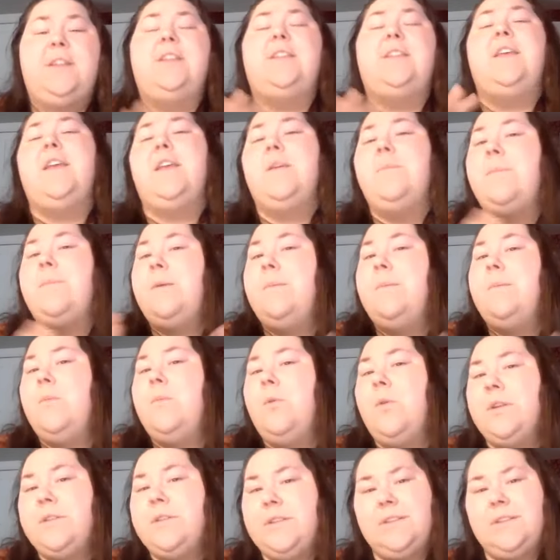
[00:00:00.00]
that they can be
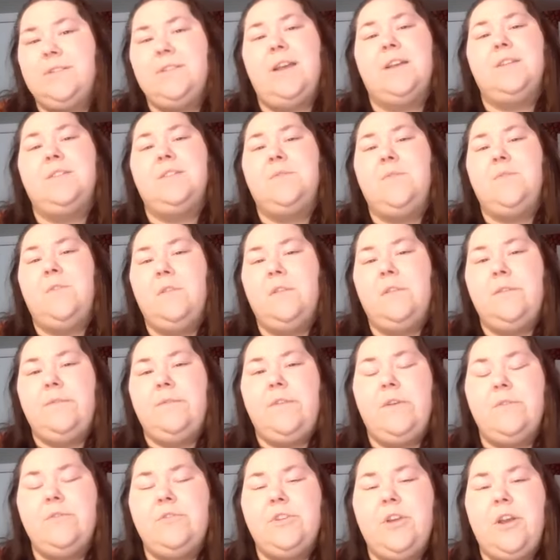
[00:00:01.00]
more successful in the
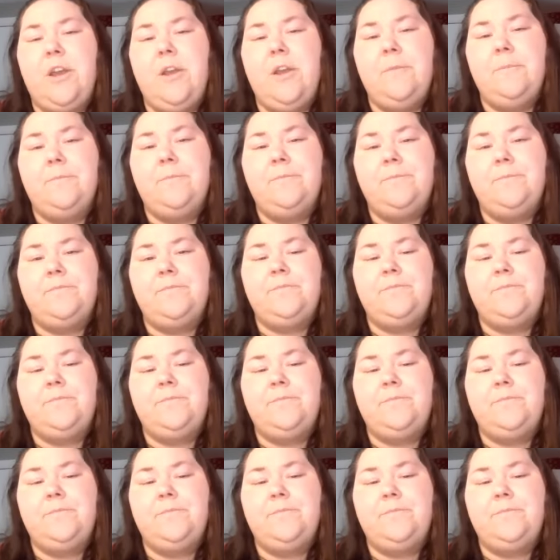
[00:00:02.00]
future.